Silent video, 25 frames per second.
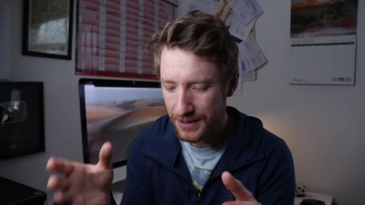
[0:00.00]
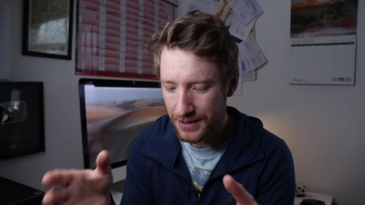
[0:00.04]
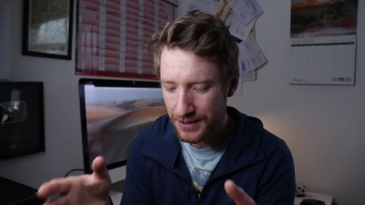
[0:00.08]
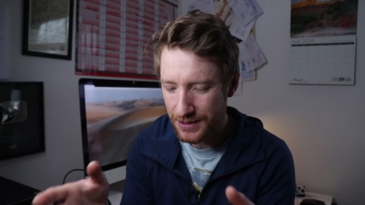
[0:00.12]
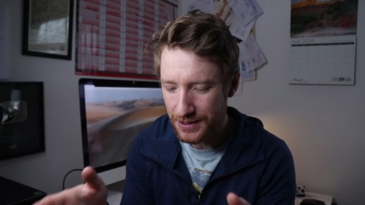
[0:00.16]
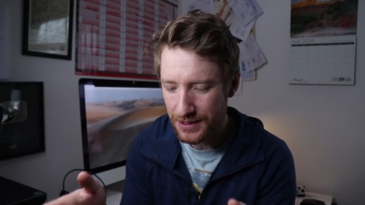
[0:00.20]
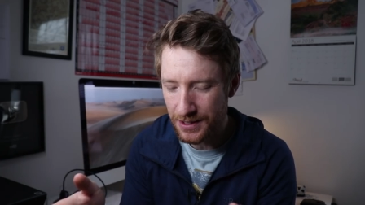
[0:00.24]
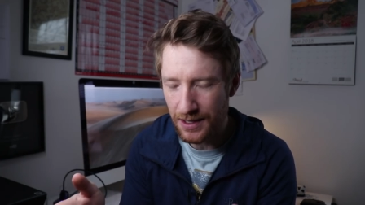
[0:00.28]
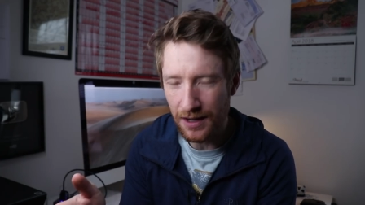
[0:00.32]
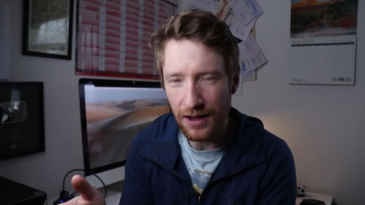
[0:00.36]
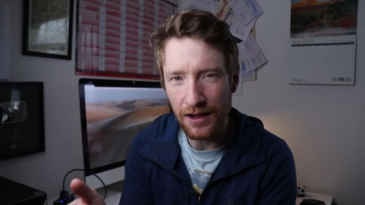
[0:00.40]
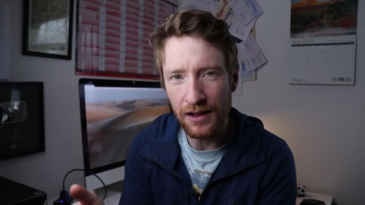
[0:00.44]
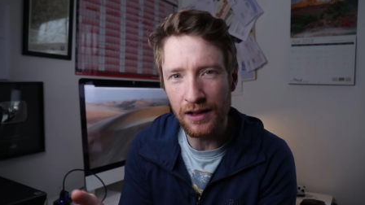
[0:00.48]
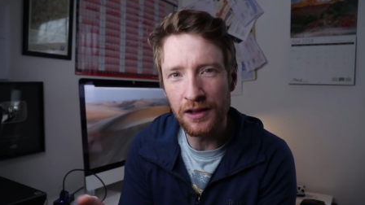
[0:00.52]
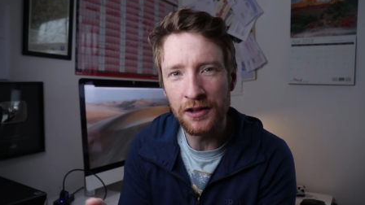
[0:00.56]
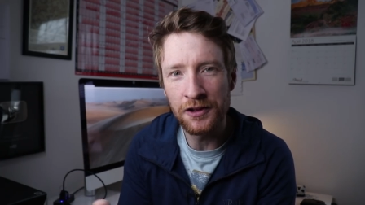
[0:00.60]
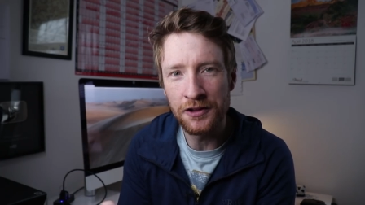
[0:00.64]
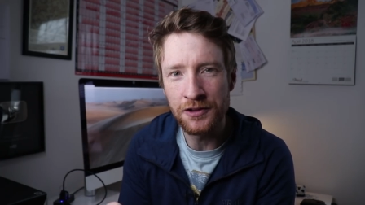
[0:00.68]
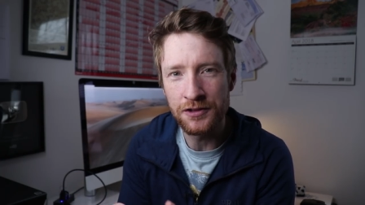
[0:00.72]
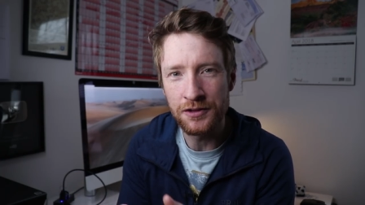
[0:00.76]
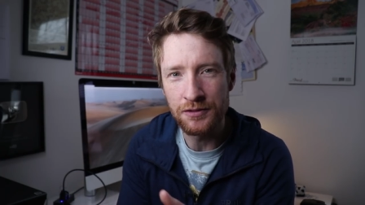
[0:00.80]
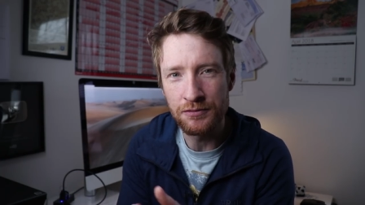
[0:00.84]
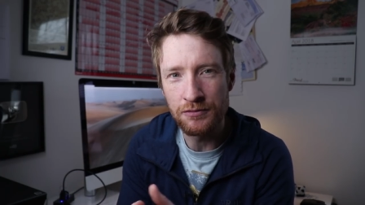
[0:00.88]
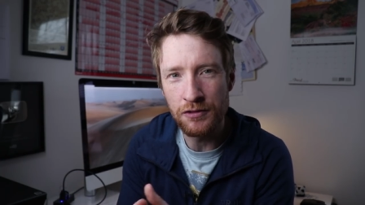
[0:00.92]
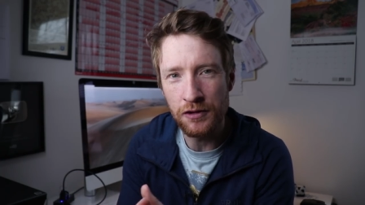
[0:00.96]
you just gotta
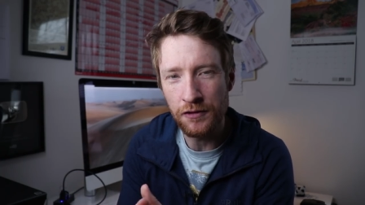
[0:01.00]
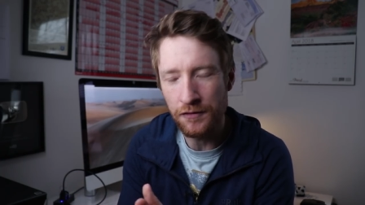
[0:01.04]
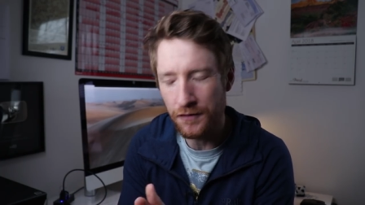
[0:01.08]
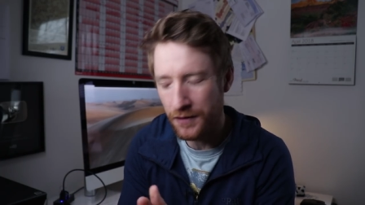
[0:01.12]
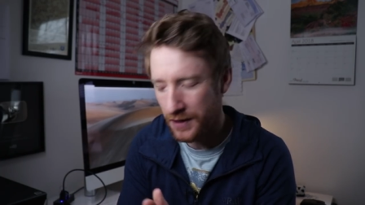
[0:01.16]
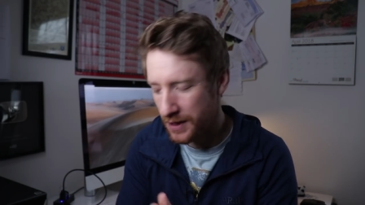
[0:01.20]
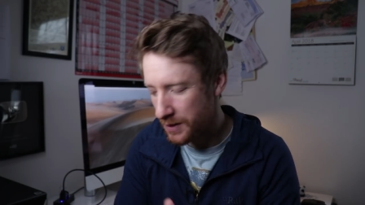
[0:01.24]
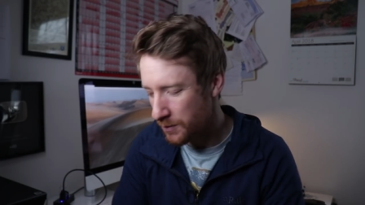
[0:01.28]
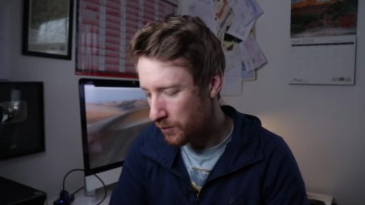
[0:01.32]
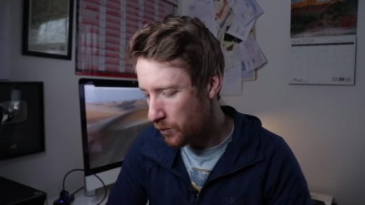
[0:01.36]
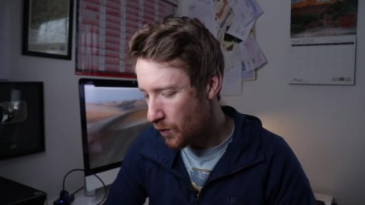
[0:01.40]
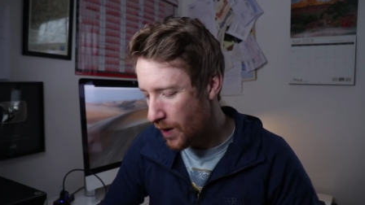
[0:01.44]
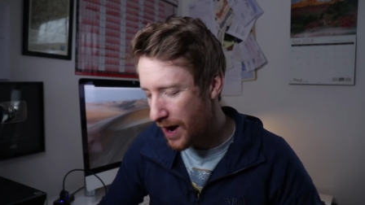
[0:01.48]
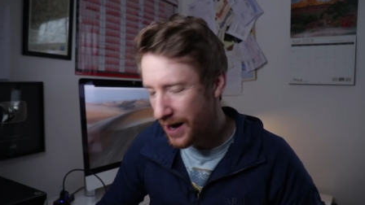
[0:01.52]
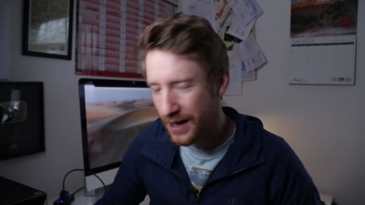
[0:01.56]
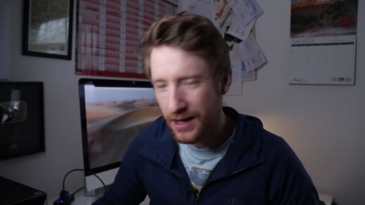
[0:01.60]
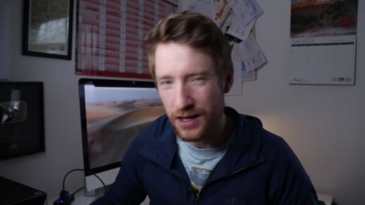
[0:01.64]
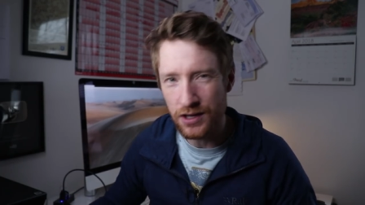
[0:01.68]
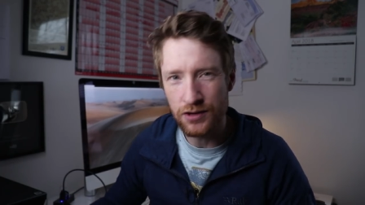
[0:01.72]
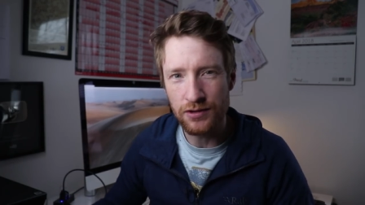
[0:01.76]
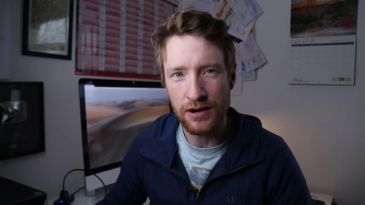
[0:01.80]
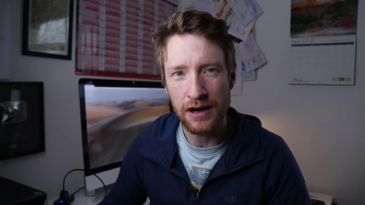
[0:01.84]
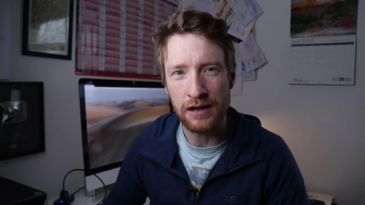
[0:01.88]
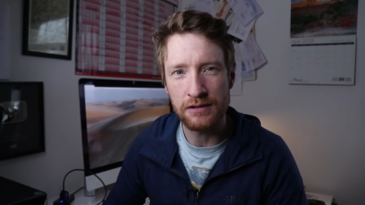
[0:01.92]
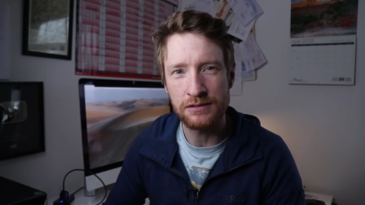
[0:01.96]
learn to rough it. You whack
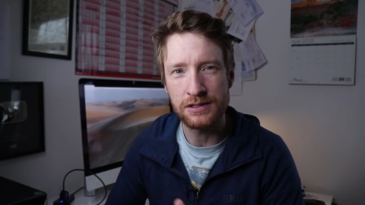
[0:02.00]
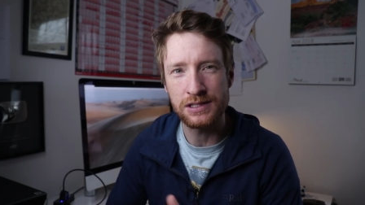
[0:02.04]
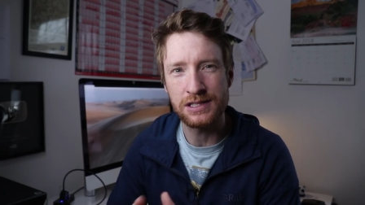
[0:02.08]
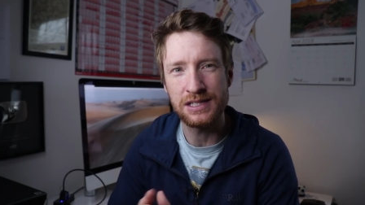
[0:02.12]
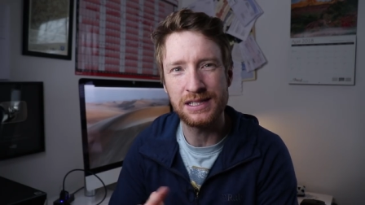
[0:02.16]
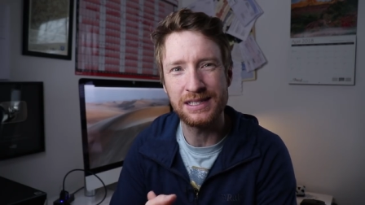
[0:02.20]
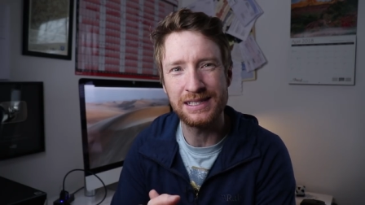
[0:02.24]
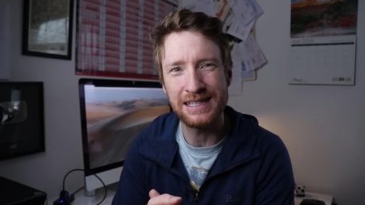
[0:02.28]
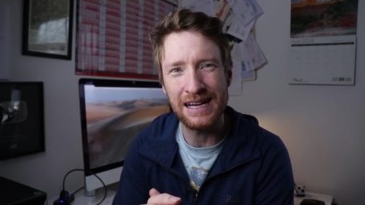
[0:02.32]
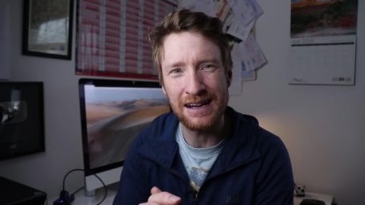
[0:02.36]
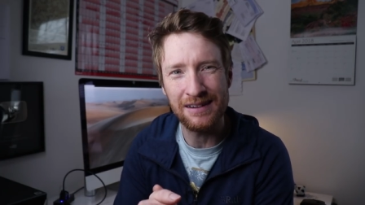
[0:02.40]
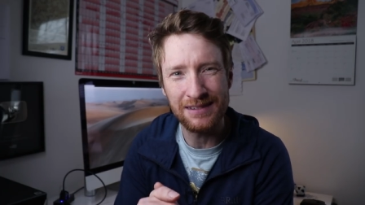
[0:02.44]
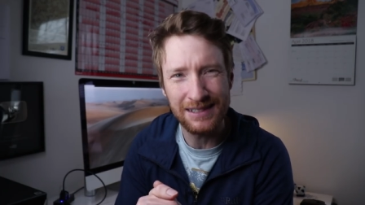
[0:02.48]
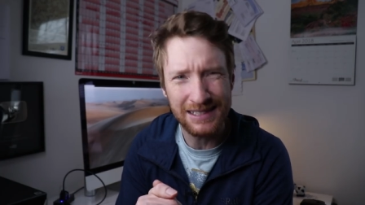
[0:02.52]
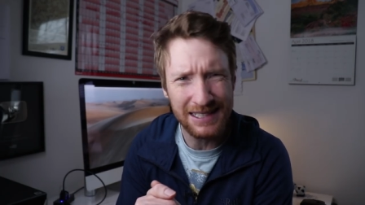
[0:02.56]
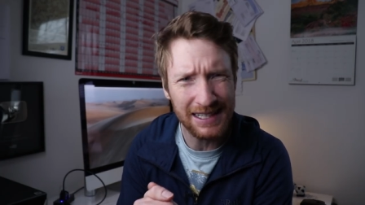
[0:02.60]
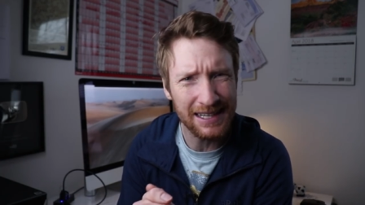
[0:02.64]
a ground sheet down,